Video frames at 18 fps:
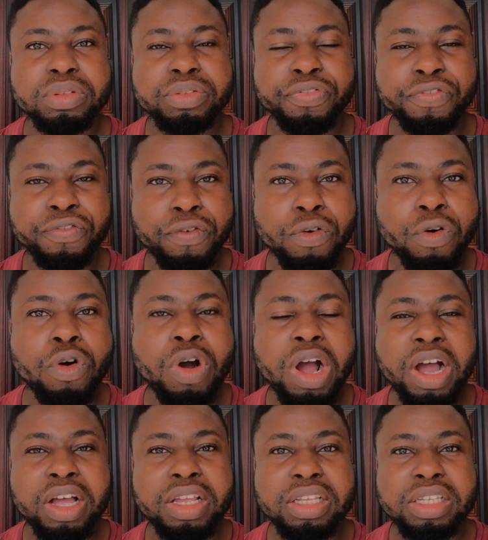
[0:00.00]

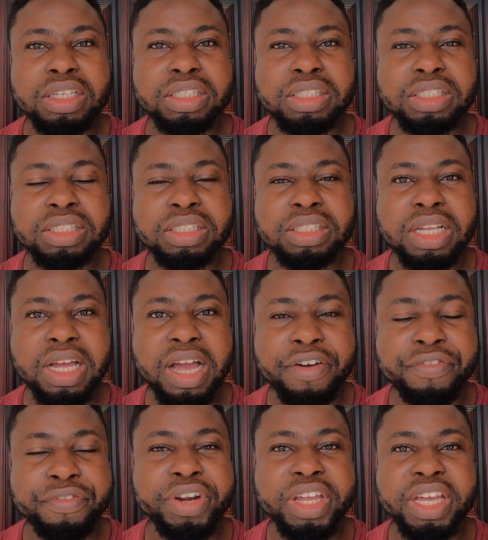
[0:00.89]
for
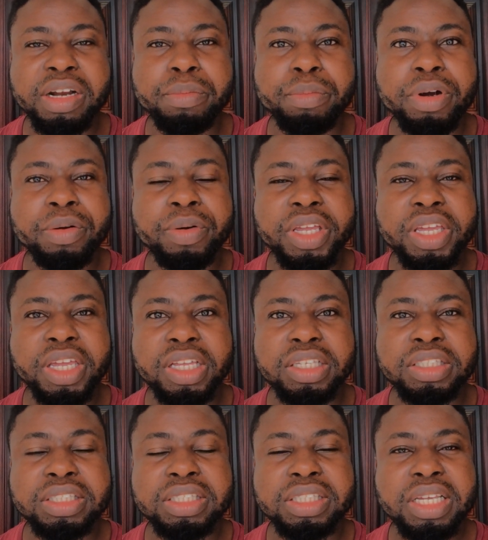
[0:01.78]
African
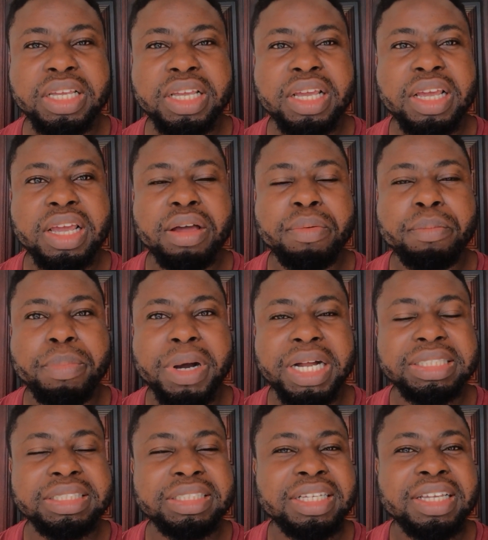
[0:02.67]
Americans,
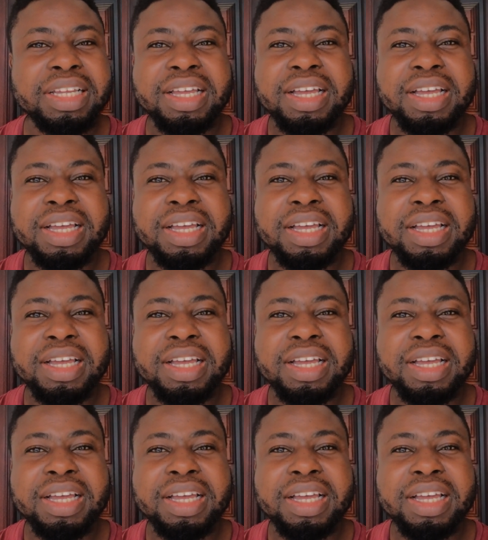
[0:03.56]
but